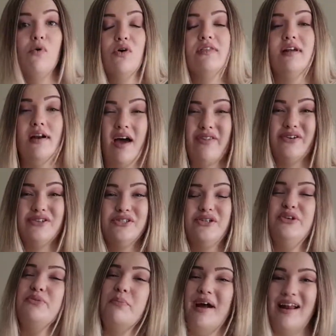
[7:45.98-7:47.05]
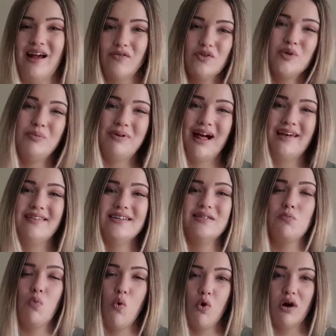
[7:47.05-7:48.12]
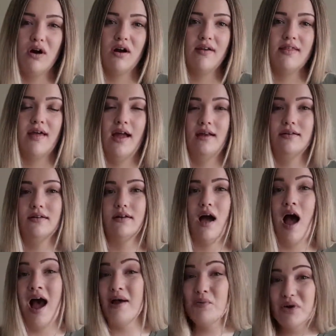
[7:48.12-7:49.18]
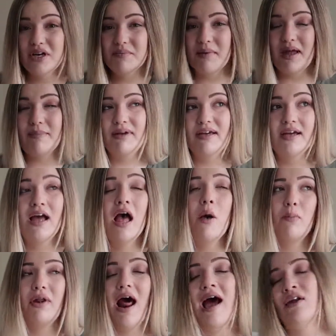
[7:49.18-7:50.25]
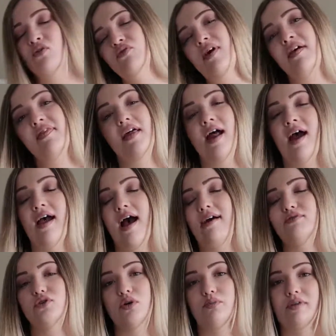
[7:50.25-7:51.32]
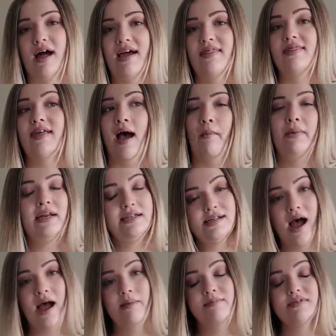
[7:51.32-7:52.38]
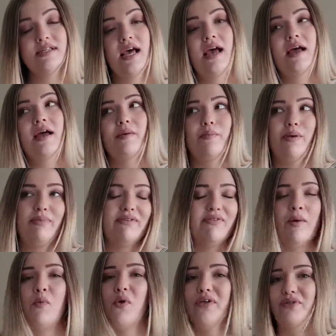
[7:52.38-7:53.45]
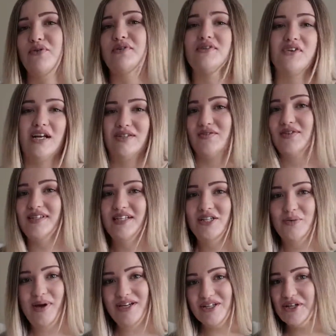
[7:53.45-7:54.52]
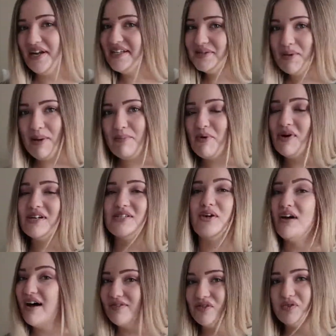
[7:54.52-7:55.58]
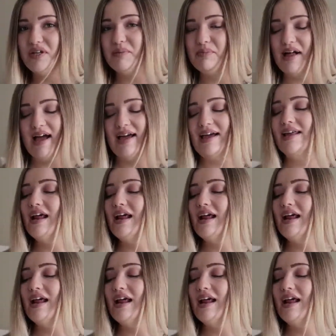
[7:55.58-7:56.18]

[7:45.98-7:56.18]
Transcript: more than others, so you might have to apply this more than I would maybe, but I don't find that I have to apply it that many times. Maybe if I'm going through a stressful situation, I sweat more, so I'll have to reapply